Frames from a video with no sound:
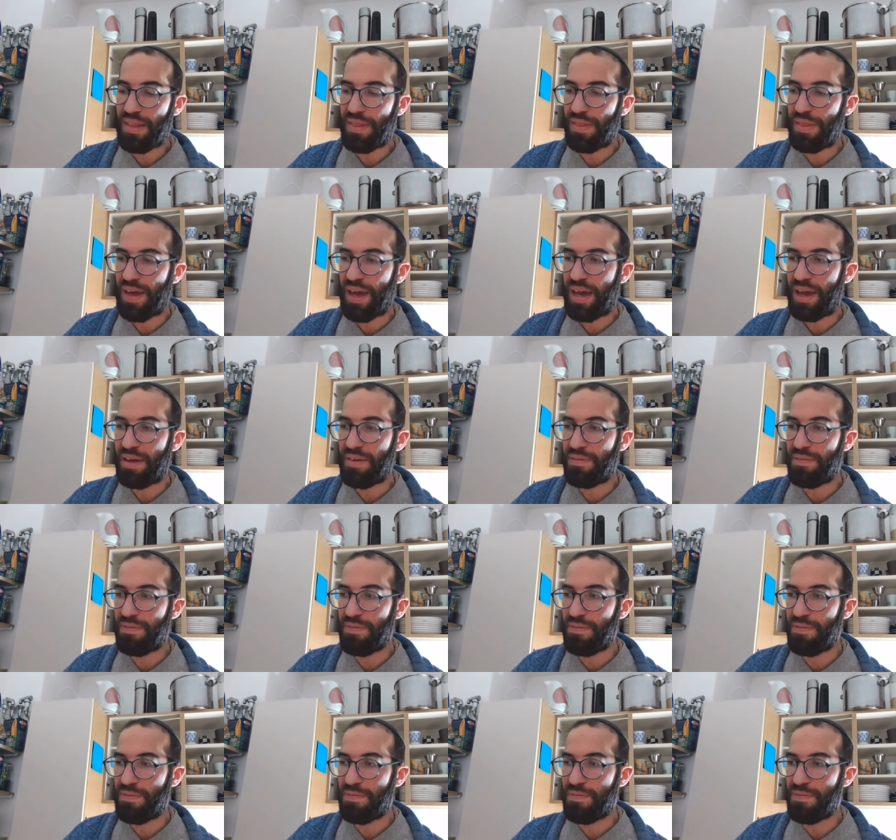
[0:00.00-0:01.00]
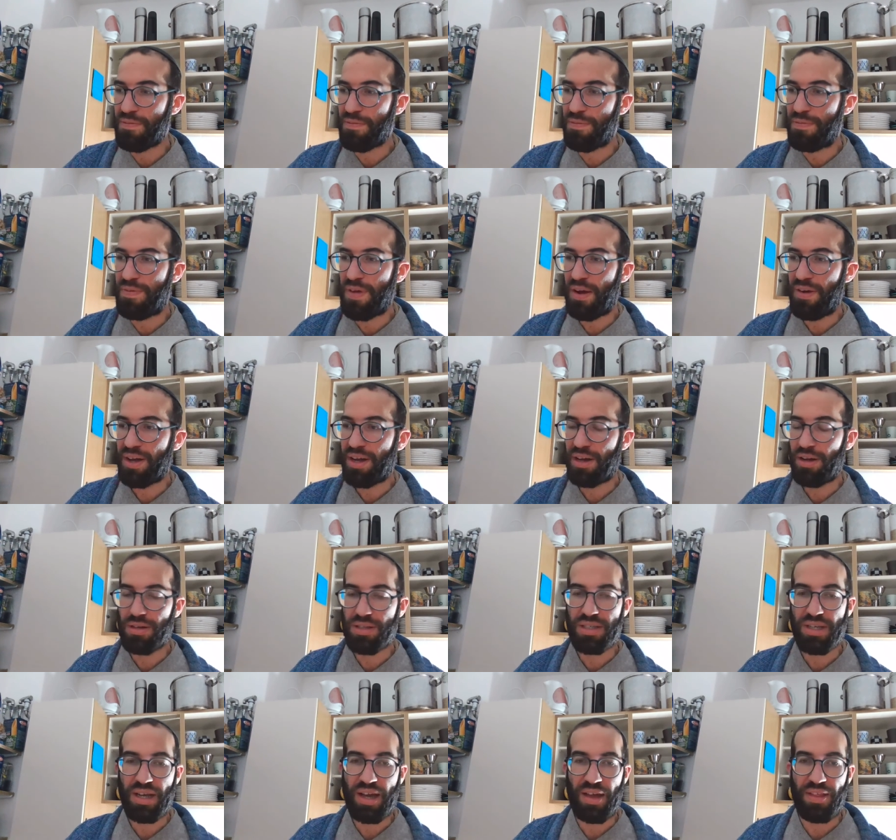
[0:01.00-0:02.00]
they're very
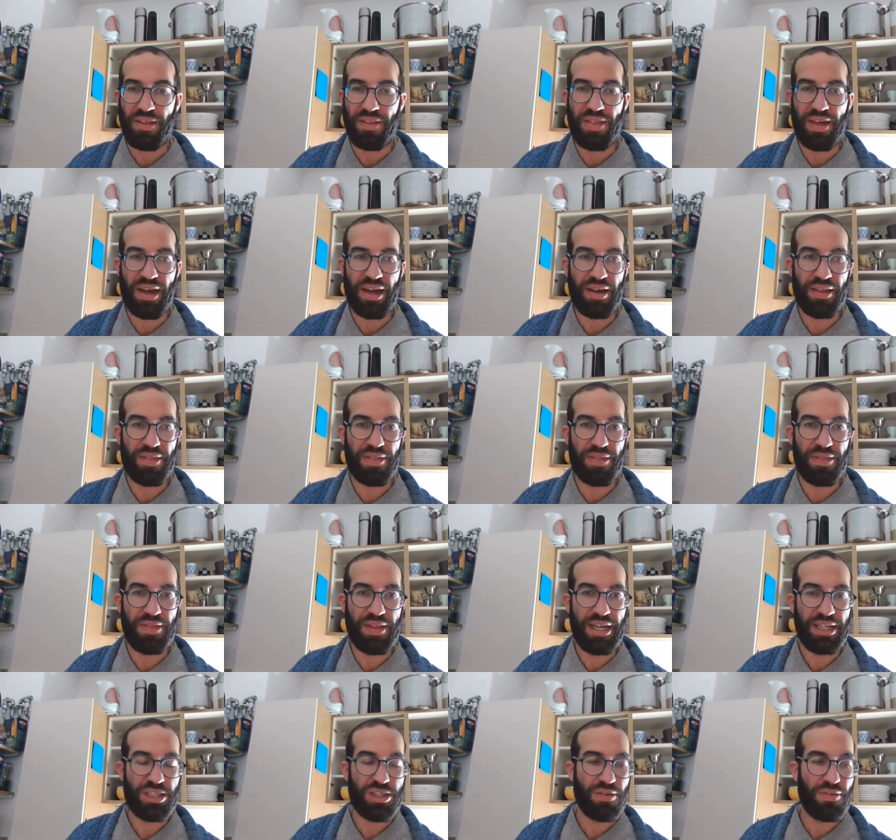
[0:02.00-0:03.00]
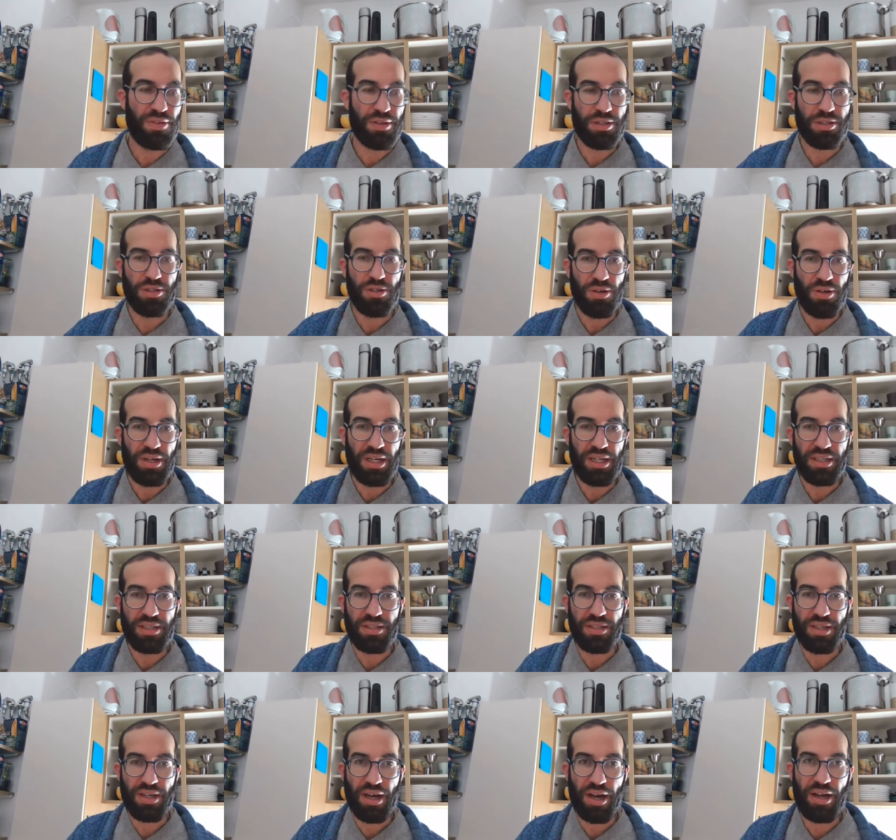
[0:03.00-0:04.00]
close together. They each of the
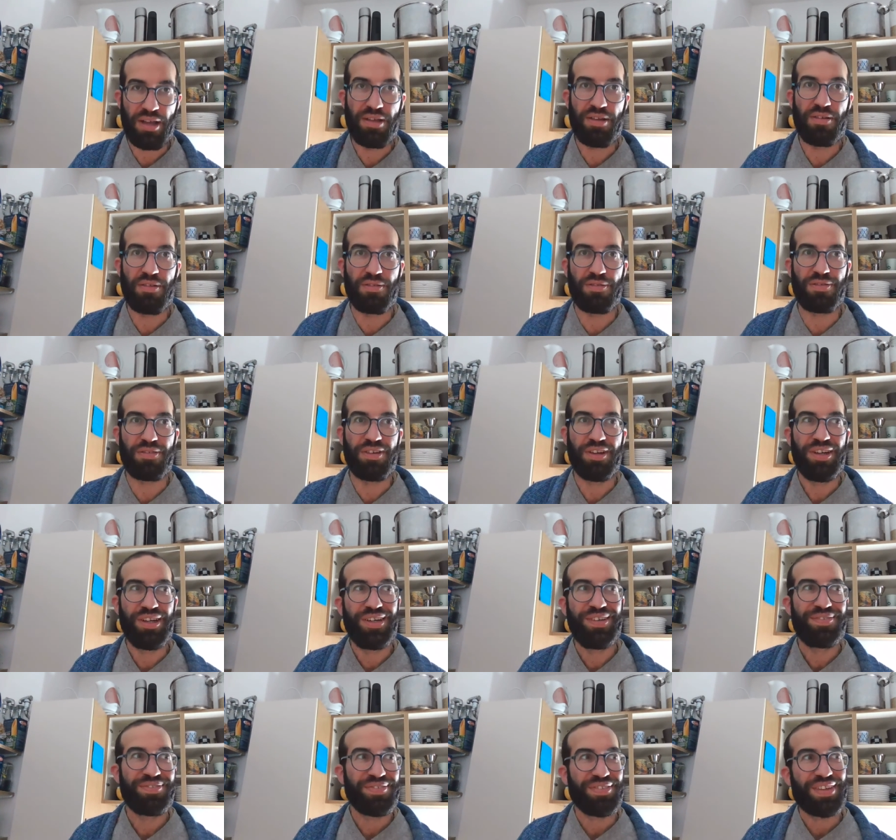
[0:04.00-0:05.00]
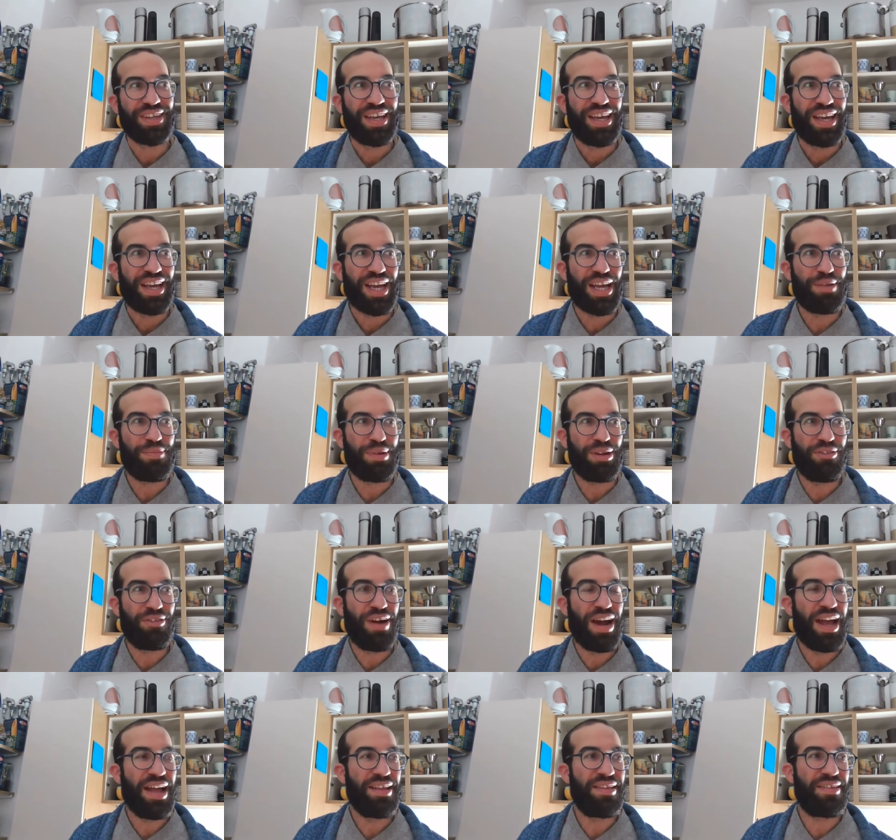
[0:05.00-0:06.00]
stories kind of can be
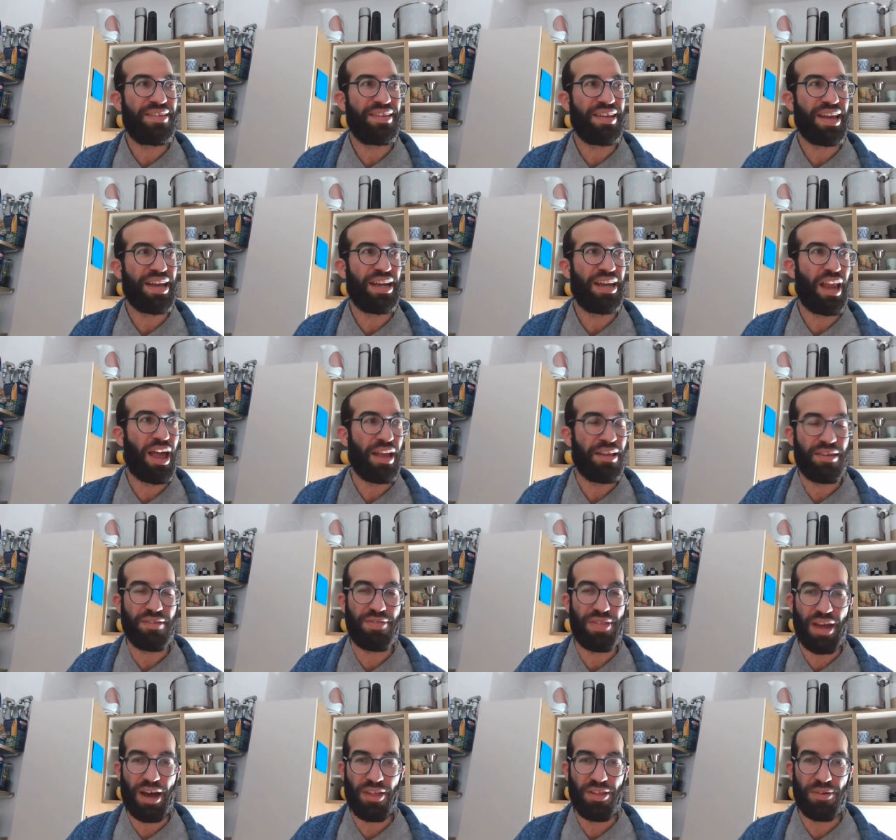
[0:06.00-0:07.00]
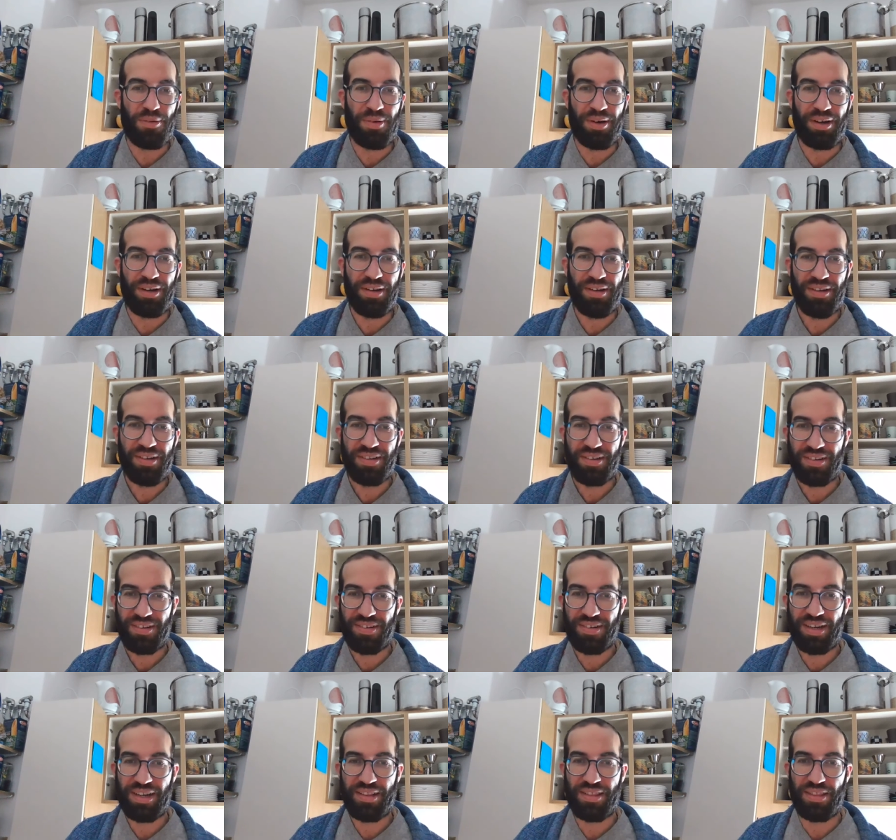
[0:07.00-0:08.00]
read in light of the other one,
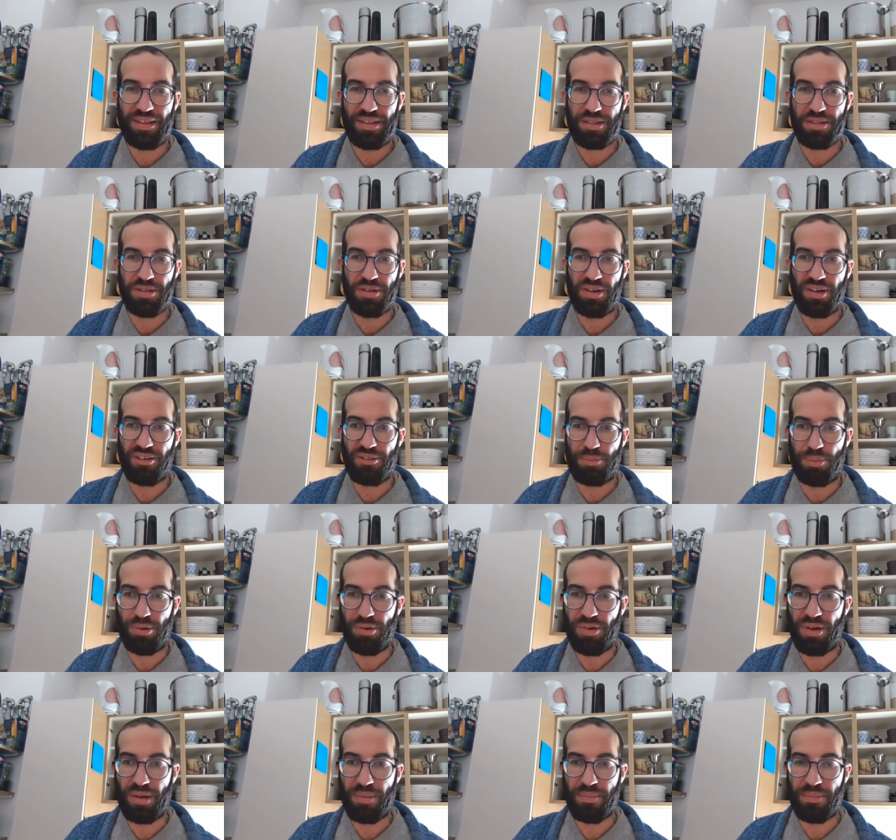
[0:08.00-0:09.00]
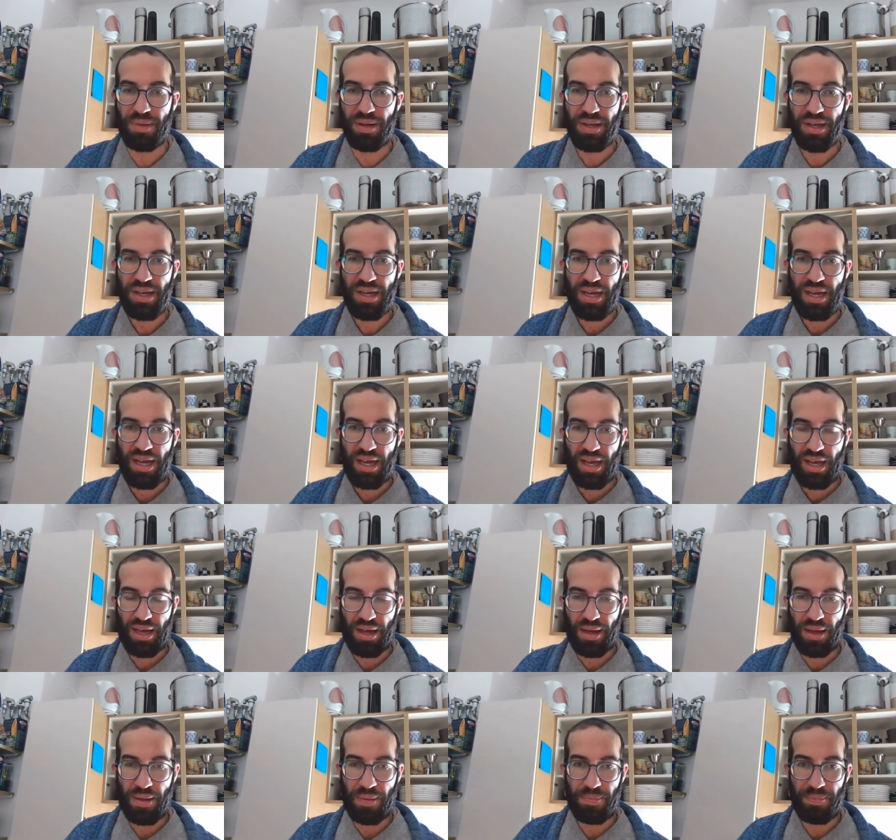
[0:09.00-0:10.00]
right? The story of Purim
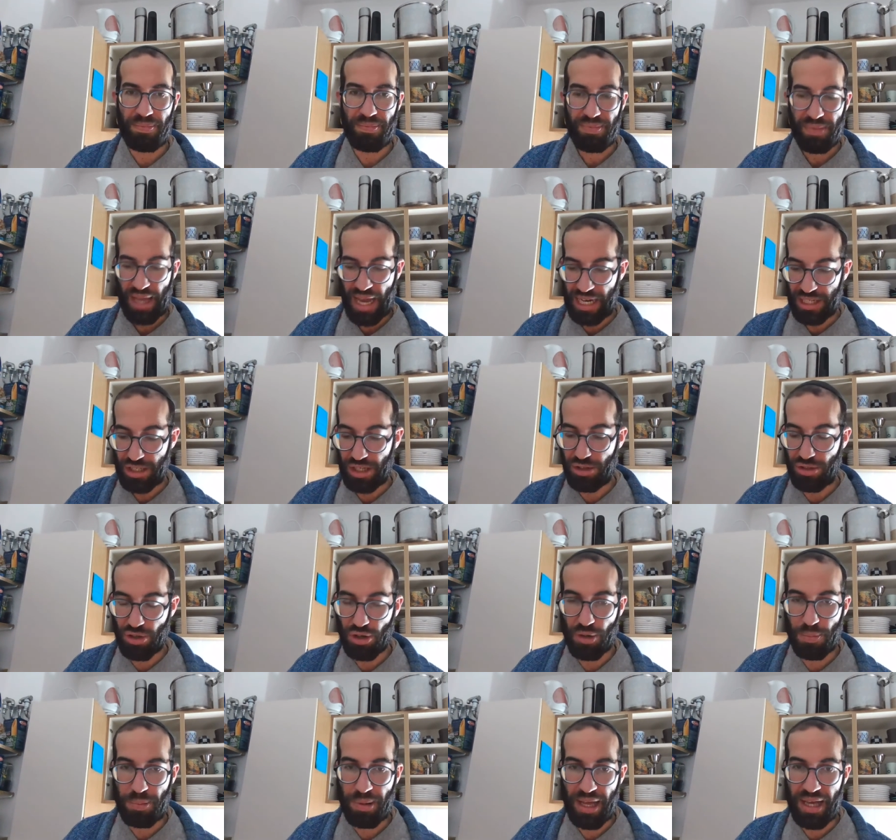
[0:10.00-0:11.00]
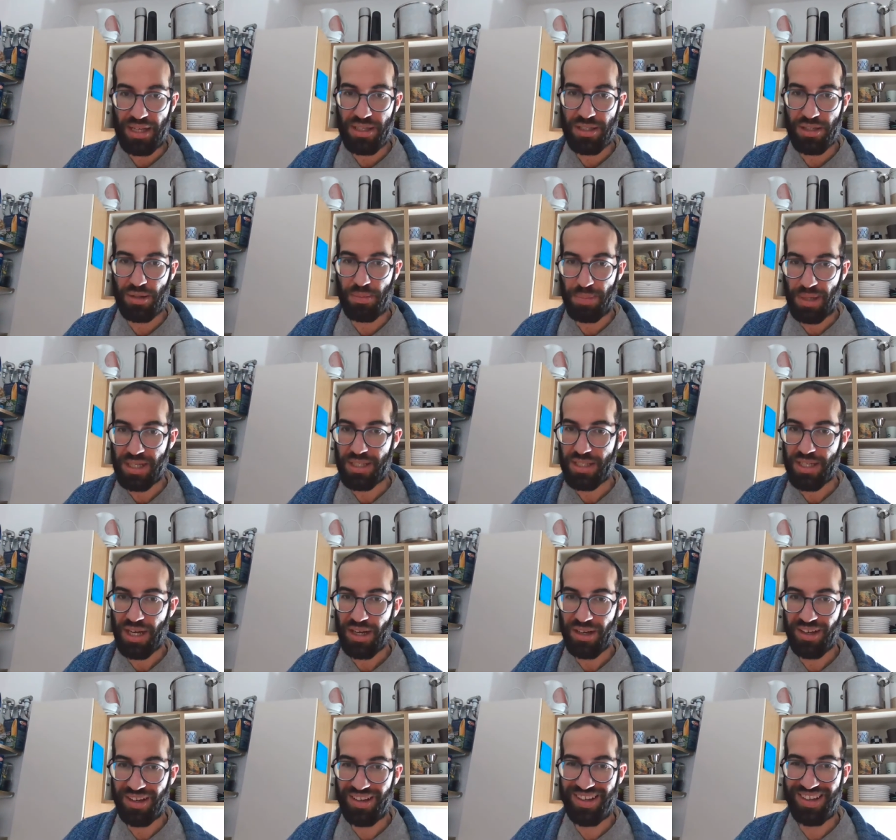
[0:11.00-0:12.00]
um, actually took place on
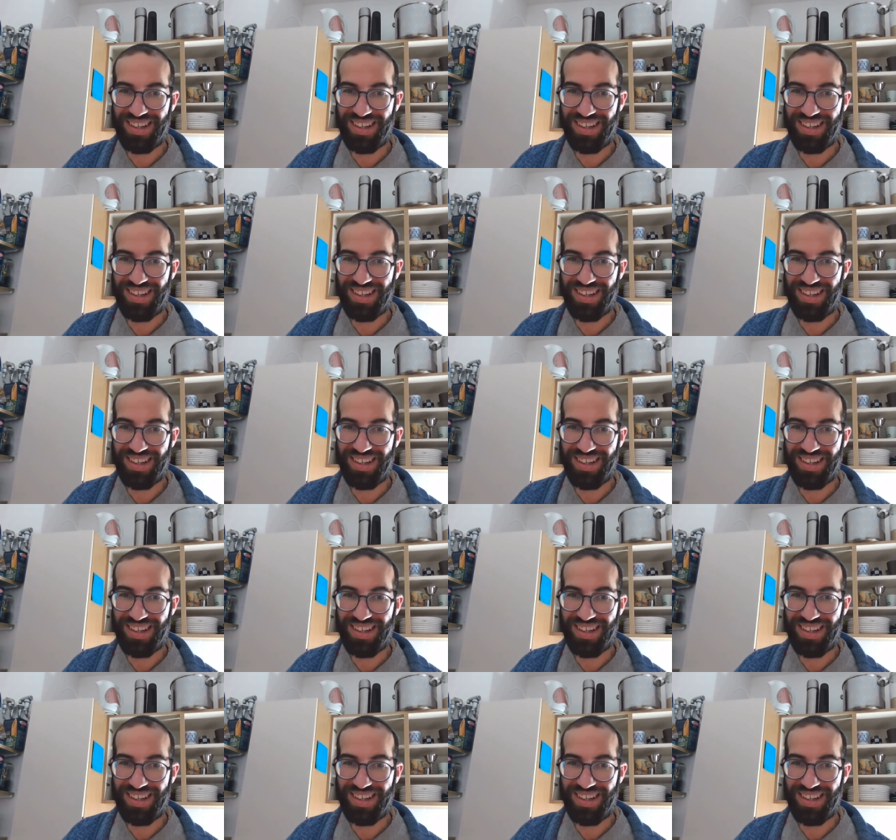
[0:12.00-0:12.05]
Pesach.